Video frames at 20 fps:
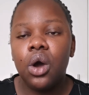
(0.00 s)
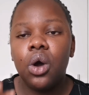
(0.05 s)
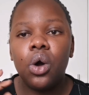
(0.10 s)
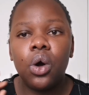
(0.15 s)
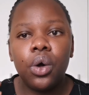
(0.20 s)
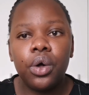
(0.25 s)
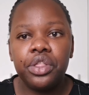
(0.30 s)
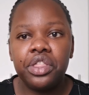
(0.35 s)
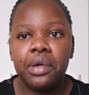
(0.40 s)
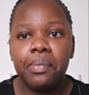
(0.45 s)

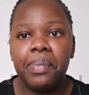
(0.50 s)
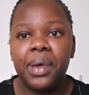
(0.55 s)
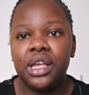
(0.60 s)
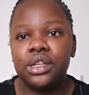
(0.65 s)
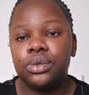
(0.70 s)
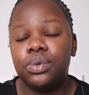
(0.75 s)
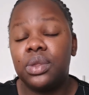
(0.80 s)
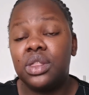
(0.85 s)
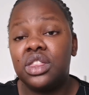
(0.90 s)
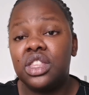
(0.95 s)
all the
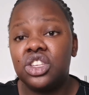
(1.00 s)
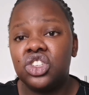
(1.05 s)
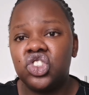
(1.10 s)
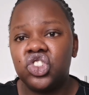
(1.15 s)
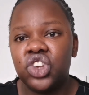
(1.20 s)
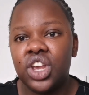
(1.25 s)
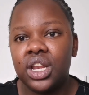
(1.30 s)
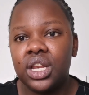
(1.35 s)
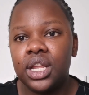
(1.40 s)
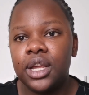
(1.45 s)
best with this
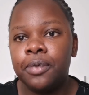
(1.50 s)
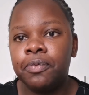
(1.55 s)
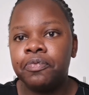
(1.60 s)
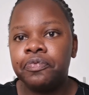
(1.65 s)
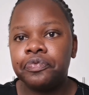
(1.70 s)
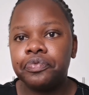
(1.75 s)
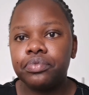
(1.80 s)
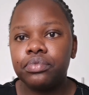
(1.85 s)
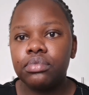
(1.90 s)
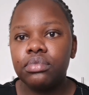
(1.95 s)
journey.
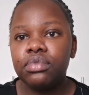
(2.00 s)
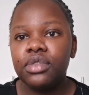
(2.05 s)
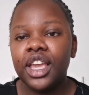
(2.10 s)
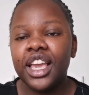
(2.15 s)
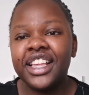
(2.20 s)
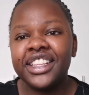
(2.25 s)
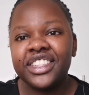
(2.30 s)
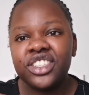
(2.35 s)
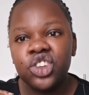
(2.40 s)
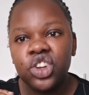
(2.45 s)

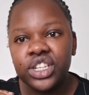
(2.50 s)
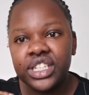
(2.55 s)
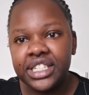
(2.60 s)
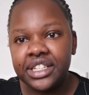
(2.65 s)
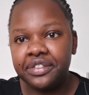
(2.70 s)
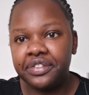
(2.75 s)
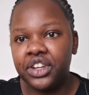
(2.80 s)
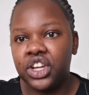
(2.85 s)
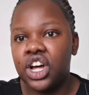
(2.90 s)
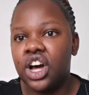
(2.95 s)
It's not
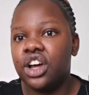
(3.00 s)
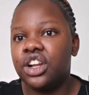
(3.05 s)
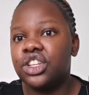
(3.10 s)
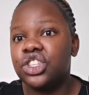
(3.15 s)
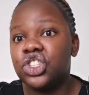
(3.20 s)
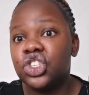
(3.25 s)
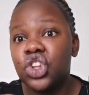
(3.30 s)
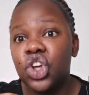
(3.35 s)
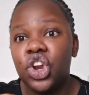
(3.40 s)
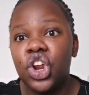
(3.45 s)
difficult,
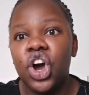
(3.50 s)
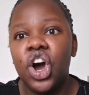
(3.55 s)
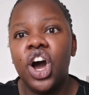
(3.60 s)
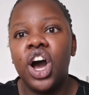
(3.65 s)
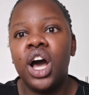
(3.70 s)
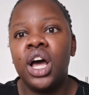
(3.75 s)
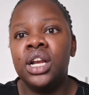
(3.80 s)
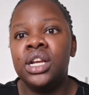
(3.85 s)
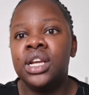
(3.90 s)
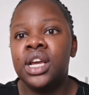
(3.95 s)
it's not
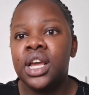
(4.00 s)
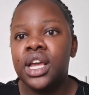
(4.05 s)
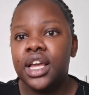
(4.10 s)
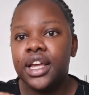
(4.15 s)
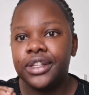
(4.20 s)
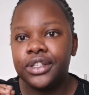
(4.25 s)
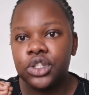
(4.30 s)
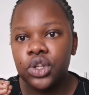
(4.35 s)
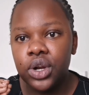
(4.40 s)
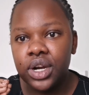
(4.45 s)
hard,
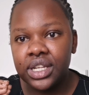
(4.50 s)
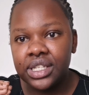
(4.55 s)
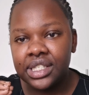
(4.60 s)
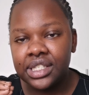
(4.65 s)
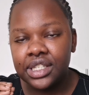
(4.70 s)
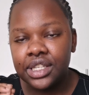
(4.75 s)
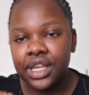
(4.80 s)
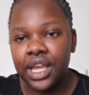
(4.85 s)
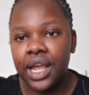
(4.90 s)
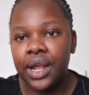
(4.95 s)
it's not as
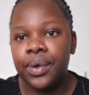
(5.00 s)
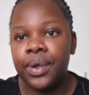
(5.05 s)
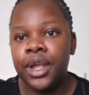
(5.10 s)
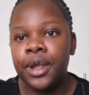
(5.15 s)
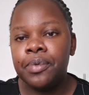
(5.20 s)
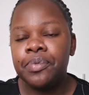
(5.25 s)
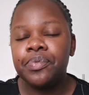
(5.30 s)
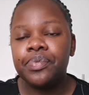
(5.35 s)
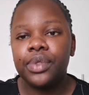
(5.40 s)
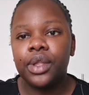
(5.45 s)

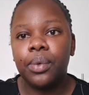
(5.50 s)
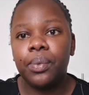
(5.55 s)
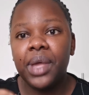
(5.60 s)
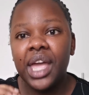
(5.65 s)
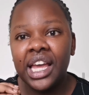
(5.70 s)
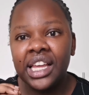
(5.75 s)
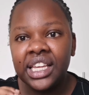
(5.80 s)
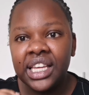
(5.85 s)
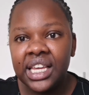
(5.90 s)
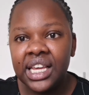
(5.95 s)
scary. We
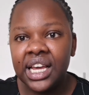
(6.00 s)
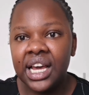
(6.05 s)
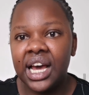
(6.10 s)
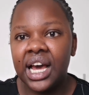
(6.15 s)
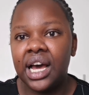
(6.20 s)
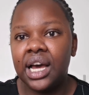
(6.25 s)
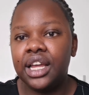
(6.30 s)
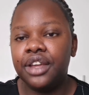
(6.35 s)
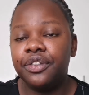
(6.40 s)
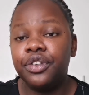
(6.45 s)
are
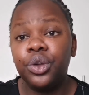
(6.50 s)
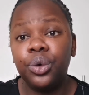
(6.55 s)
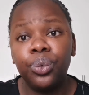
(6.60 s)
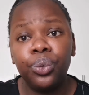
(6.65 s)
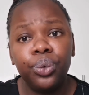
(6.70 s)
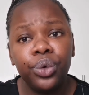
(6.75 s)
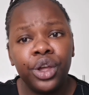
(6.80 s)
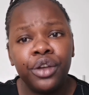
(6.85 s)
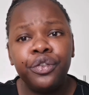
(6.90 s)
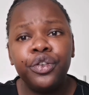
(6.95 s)
here. If
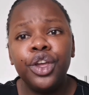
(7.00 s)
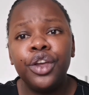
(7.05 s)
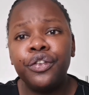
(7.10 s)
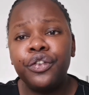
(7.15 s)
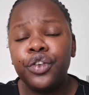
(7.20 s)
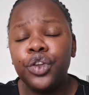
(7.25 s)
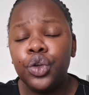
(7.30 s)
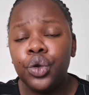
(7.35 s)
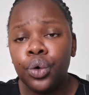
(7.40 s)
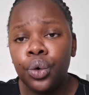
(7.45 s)

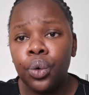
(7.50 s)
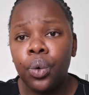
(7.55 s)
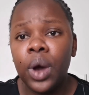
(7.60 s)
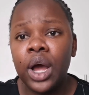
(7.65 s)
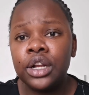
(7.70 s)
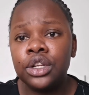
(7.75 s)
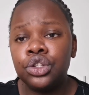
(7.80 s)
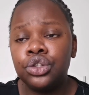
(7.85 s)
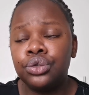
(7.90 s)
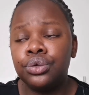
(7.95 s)
you
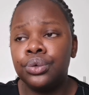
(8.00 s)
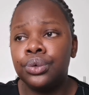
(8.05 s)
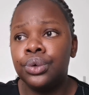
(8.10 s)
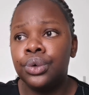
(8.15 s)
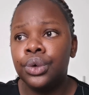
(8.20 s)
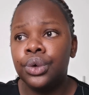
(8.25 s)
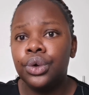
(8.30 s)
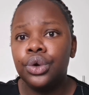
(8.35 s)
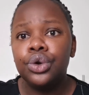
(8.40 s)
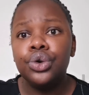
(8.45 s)
want to
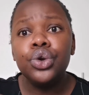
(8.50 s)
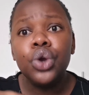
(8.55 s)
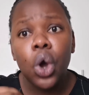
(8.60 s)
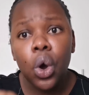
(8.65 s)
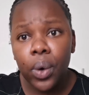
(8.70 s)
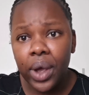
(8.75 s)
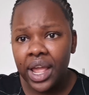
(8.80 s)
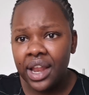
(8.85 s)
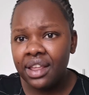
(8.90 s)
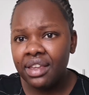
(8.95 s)

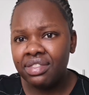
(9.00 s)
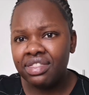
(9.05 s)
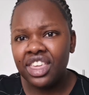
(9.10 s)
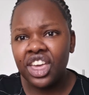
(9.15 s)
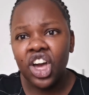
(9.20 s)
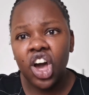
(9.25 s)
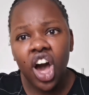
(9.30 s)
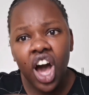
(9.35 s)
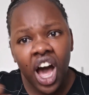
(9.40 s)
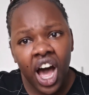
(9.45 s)
know
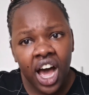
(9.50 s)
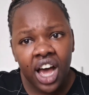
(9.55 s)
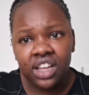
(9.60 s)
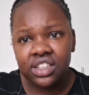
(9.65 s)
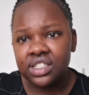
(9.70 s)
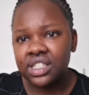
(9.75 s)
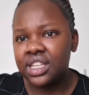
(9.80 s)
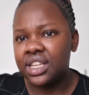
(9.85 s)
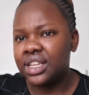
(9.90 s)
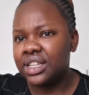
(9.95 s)
anything,
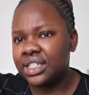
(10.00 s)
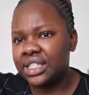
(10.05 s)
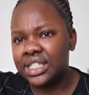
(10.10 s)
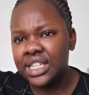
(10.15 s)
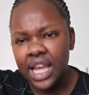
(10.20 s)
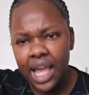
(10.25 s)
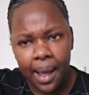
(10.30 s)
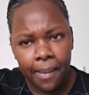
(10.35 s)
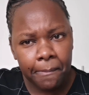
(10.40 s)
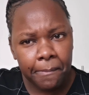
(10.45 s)
ask.
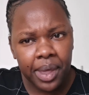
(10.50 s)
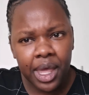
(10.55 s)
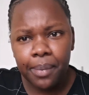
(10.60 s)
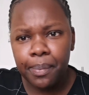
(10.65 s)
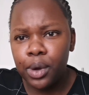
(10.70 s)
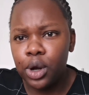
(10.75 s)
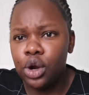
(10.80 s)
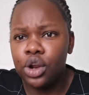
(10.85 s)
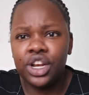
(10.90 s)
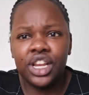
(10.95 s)
DM
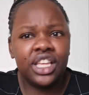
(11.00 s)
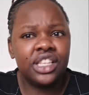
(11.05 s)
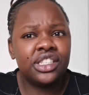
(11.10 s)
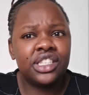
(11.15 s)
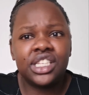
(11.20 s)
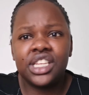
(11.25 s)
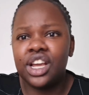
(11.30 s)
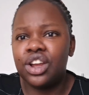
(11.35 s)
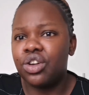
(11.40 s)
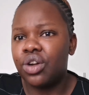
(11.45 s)
people on
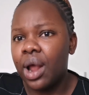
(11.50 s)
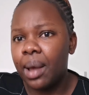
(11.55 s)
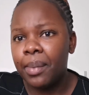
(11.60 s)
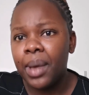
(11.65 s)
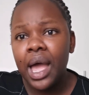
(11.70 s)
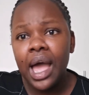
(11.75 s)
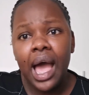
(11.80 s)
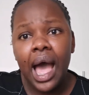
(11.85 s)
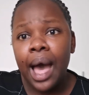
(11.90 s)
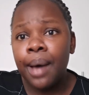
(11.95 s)
Instagram.
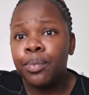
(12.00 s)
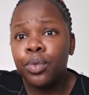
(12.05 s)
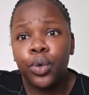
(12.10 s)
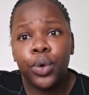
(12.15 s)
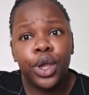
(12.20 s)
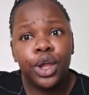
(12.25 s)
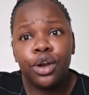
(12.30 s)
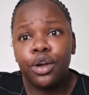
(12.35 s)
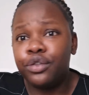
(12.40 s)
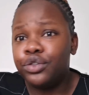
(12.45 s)
I'm
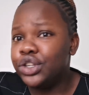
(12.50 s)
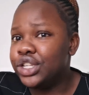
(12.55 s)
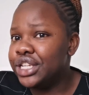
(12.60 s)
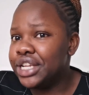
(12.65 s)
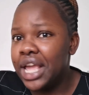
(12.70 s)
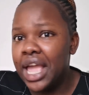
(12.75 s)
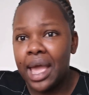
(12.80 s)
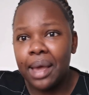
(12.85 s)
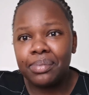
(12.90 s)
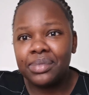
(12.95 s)
queen of
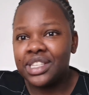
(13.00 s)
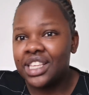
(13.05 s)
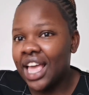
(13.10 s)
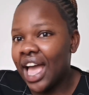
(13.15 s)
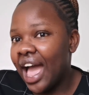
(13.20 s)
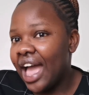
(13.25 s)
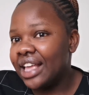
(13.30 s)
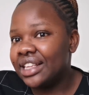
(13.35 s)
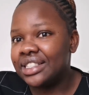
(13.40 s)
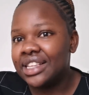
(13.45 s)
DMs,
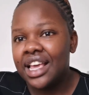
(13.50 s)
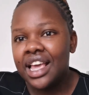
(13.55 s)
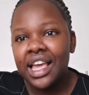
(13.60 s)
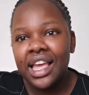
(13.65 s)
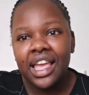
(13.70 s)
guys.